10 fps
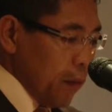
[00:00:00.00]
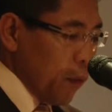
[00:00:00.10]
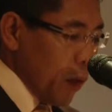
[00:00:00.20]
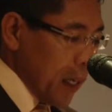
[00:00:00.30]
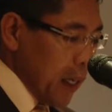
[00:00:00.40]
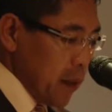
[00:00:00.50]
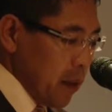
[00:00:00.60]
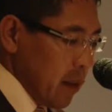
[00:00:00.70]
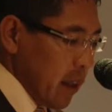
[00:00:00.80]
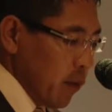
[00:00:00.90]

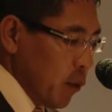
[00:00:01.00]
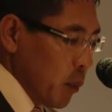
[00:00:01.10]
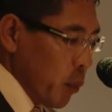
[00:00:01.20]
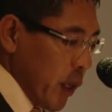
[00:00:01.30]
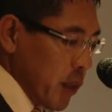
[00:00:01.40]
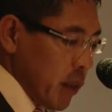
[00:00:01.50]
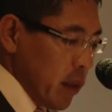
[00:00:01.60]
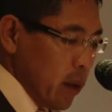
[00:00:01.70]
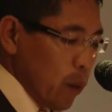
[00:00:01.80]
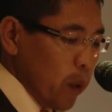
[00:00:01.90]
forecasts that food
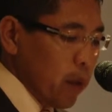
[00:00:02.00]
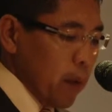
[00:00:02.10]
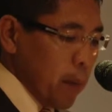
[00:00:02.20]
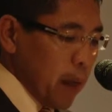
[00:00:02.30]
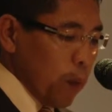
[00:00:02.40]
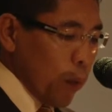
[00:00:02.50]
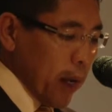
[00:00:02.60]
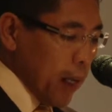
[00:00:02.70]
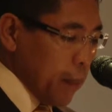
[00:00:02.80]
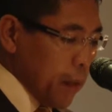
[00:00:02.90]
prices would remain
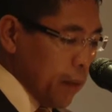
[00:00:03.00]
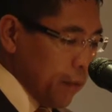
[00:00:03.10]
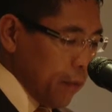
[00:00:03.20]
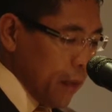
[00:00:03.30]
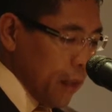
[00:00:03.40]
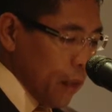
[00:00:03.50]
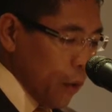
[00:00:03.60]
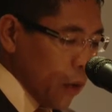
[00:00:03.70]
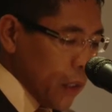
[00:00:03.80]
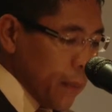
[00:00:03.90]
well above the
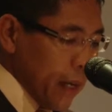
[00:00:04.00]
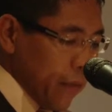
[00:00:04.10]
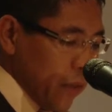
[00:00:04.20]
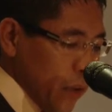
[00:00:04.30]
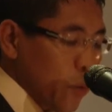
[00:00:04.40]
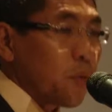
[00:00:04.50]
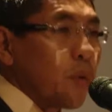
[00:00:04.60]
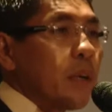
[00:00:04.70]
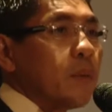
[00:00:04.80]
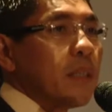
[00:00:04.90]
long-term average
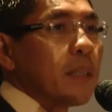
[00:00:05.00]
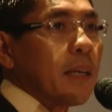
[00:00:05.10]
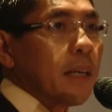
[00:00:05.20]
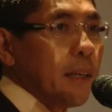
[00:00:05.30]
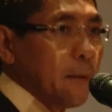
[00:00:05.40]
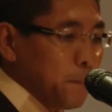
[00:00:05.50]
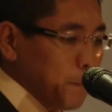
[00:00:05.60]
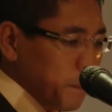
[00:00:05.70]
throughout this decade.